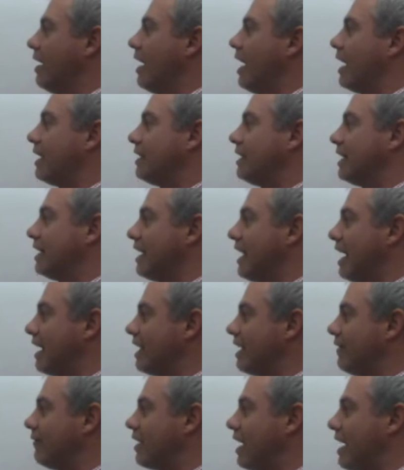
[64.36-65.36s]
I'd get
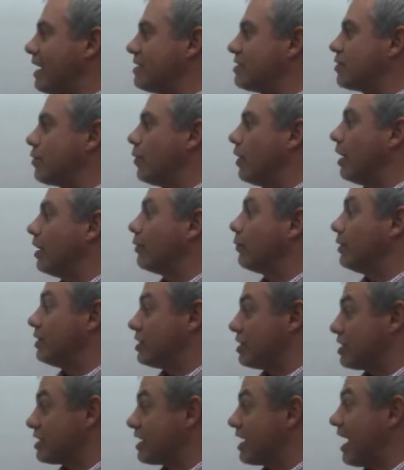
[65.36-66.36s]
negative k squared,
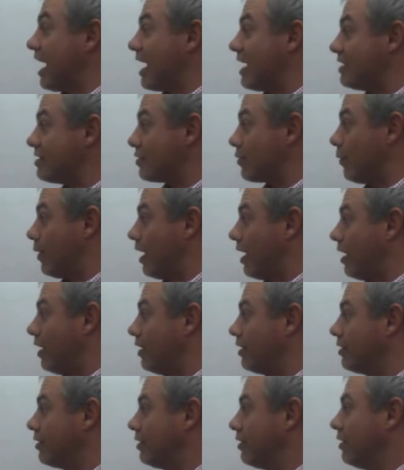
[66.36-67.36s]
which is k
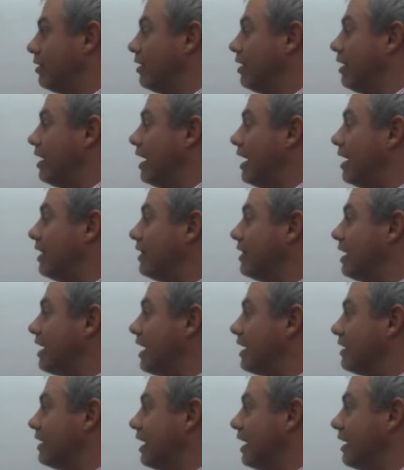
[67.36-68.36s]
squared, and then
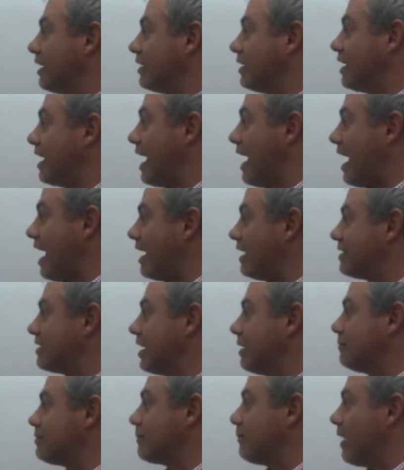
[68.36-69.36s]
I'd get k
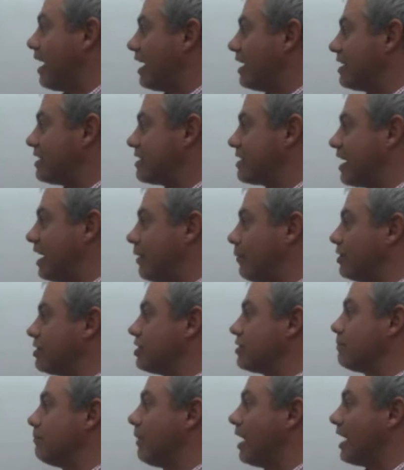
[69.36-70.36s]
times minus k, which
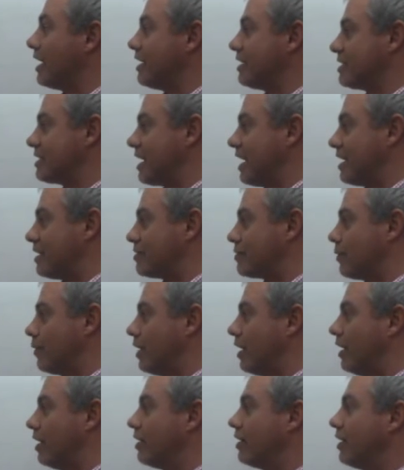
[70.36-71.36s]
is minus k
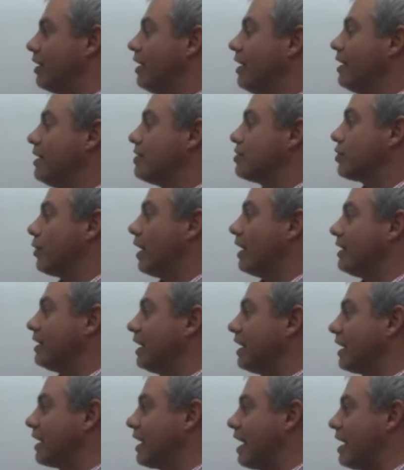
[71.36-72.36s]
squared. So I'd
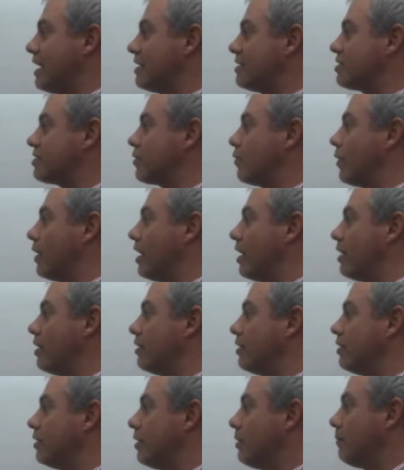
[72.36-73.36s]
get a k
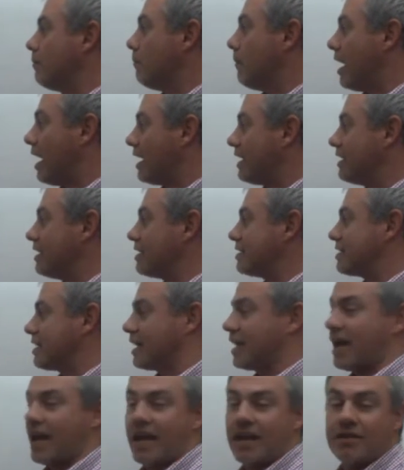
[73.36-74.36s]
squared minus a
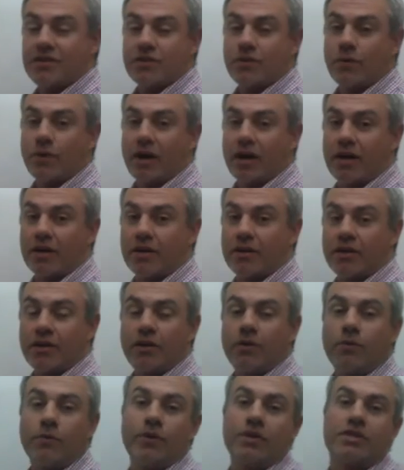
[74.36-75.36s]
k squared,
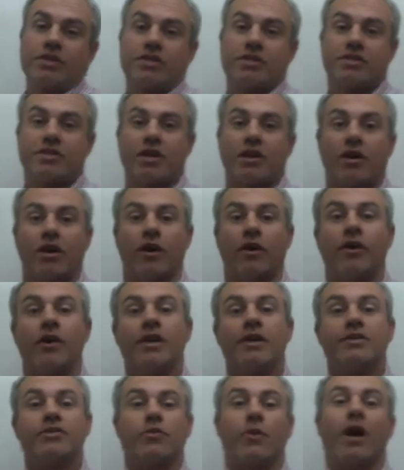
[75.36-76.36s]
which is 0.
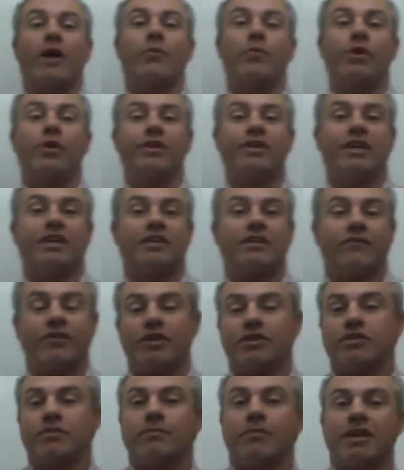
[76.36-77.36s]
So I would get
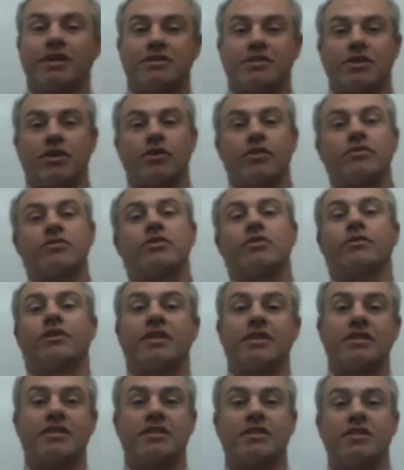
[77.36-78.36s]
division by 0, so
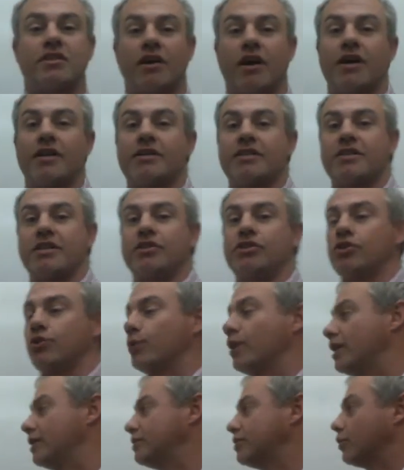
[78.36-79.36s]
this is not a
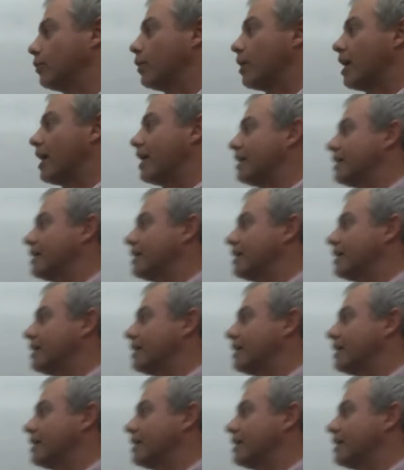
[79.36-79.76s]
situation where I